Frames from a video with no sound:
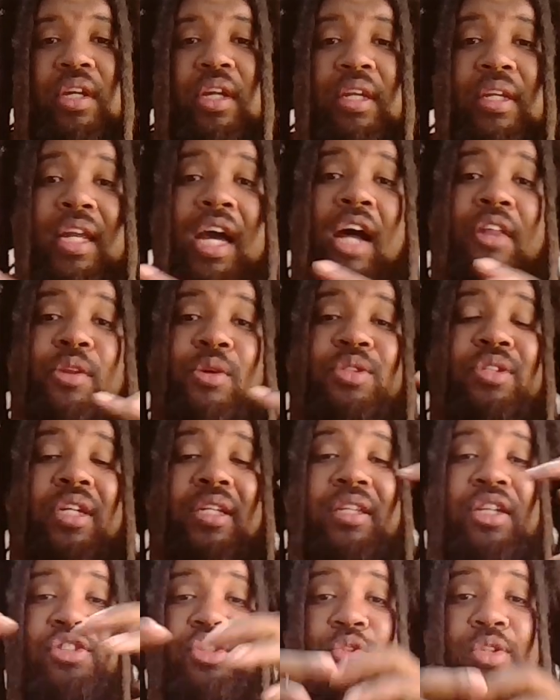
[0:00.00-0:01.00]
Now, those
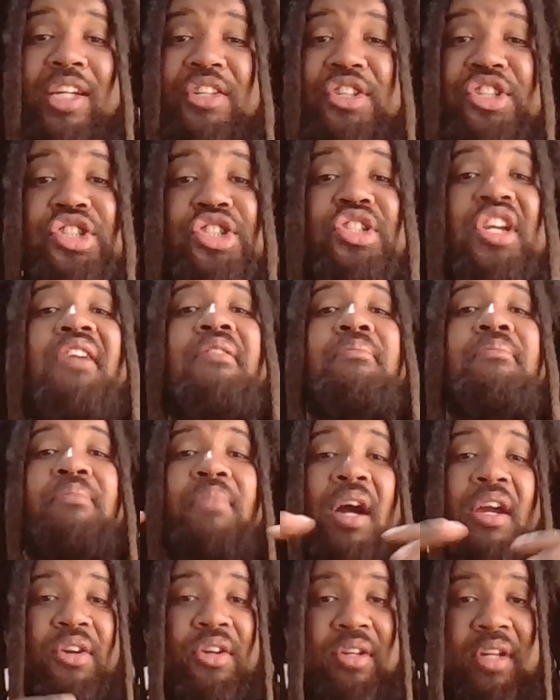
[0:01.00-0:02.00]
conditions, you get shaped
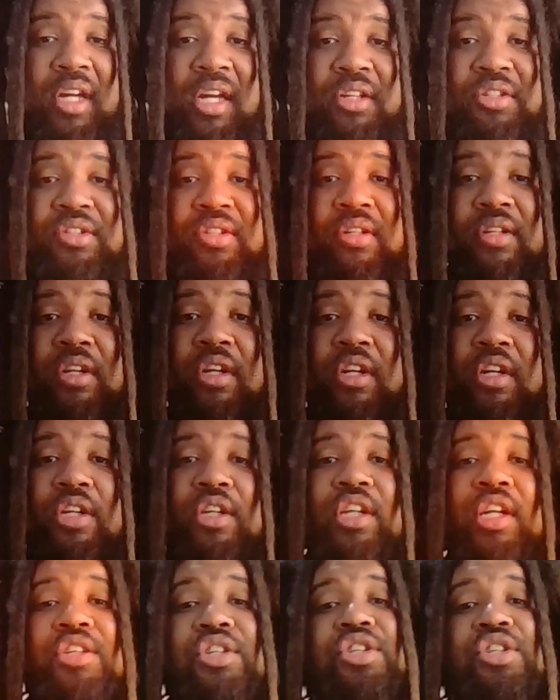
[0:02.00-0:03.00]
by your nature,
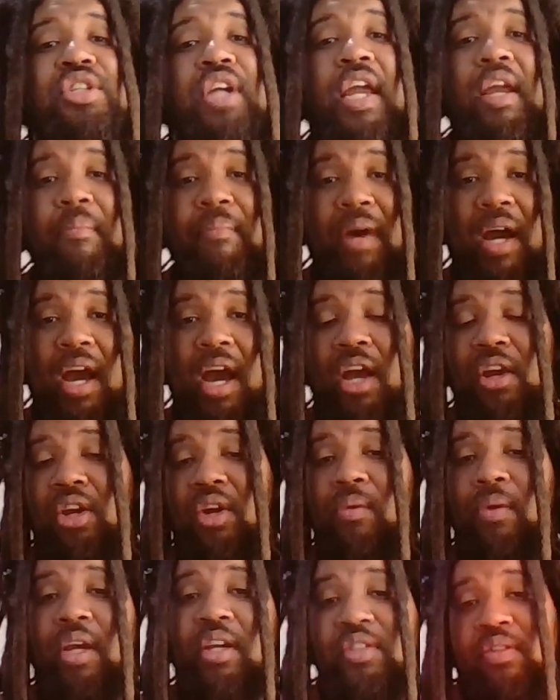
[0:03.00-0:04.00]
you get shaped by how you're
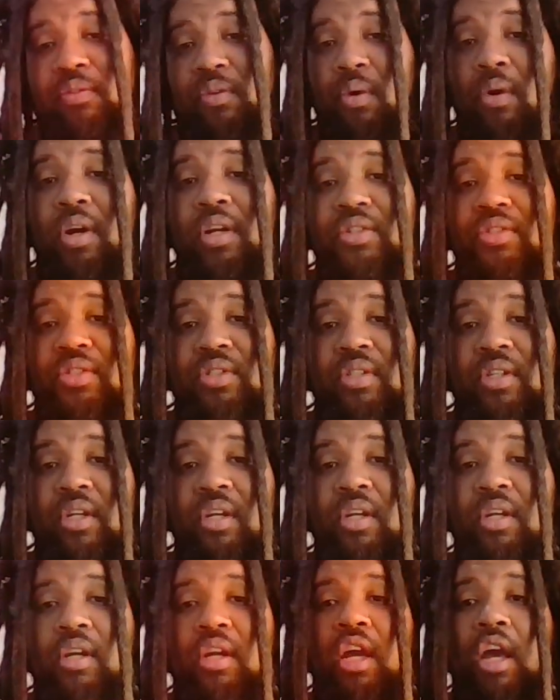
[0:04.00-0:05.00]
raised, of course.
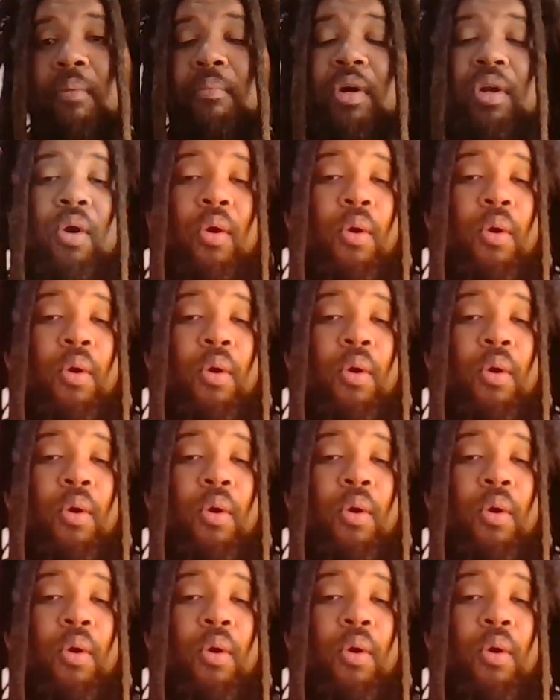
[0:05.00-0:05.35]
But